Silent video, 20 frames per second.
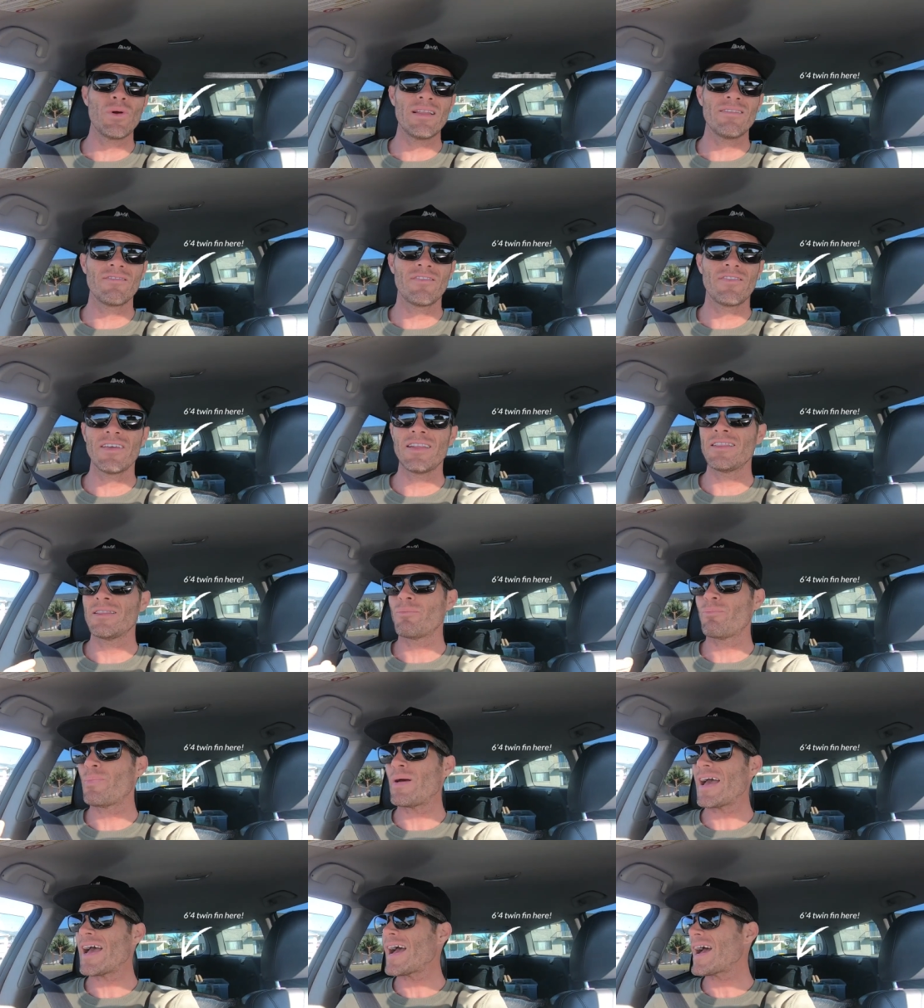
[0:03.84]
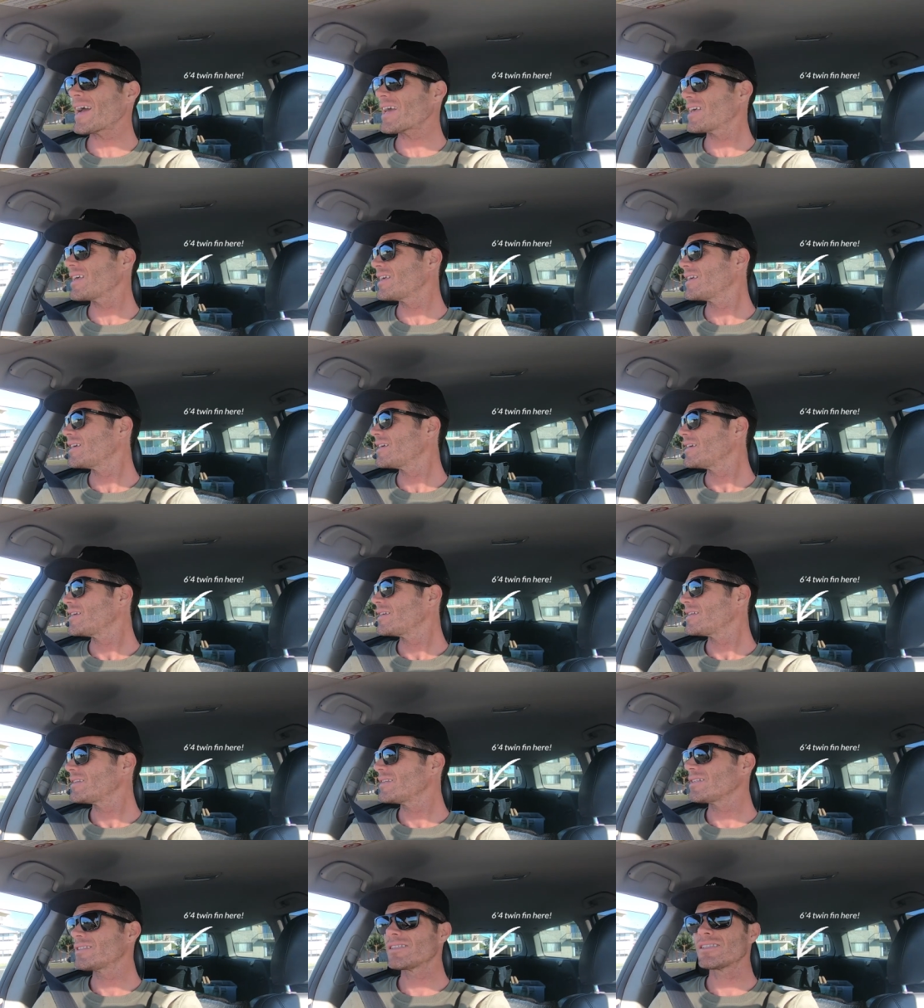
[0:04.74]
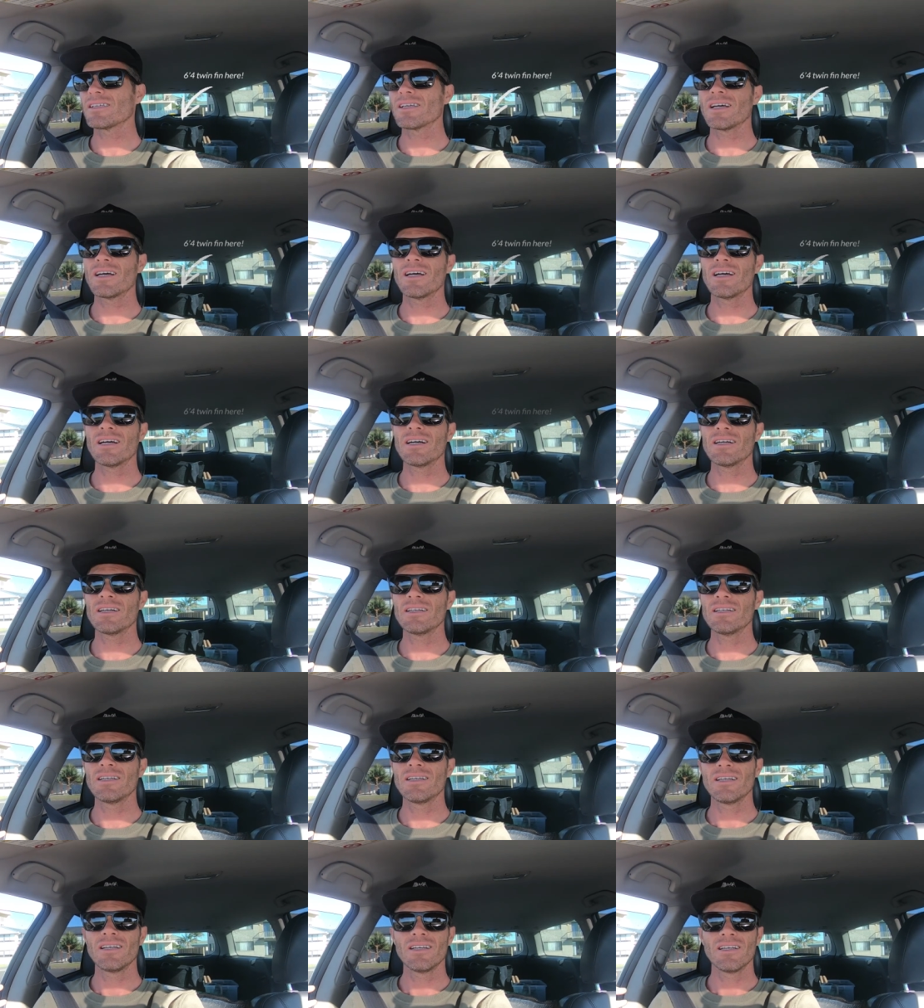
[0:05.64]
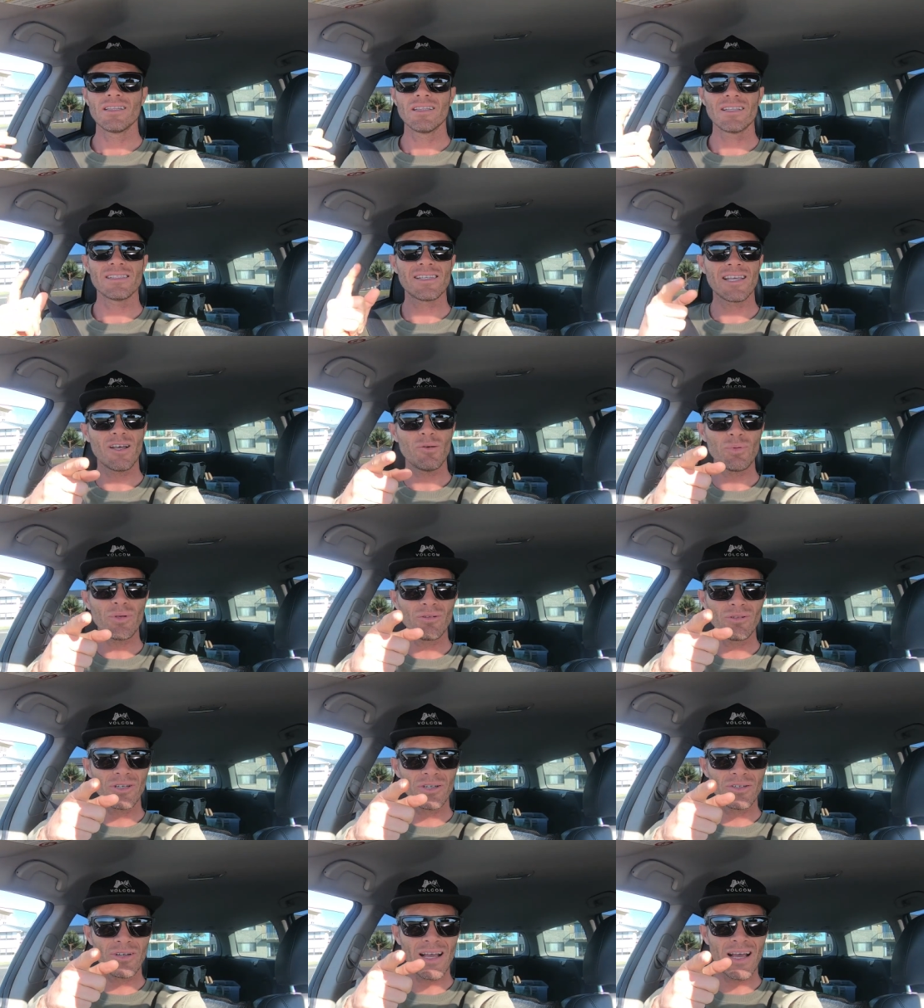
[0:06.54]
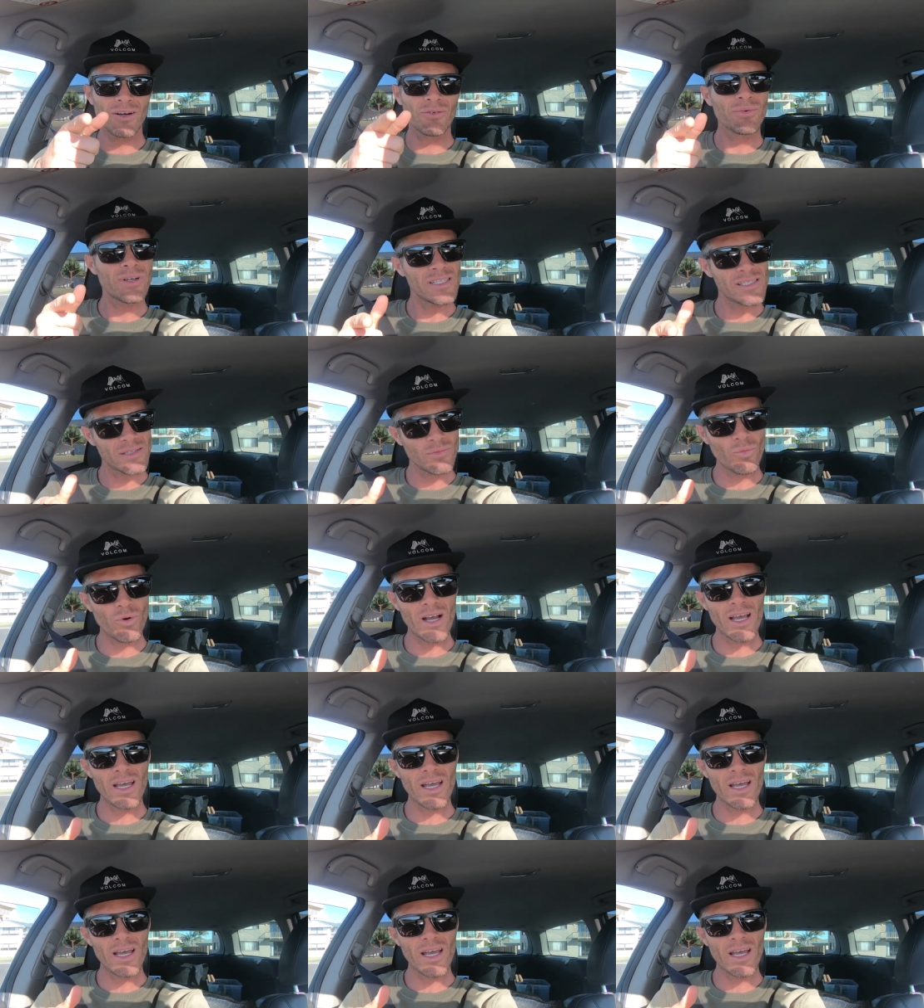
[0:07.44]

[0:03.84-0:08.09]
twin fin in the back. Let's help you learn how to read some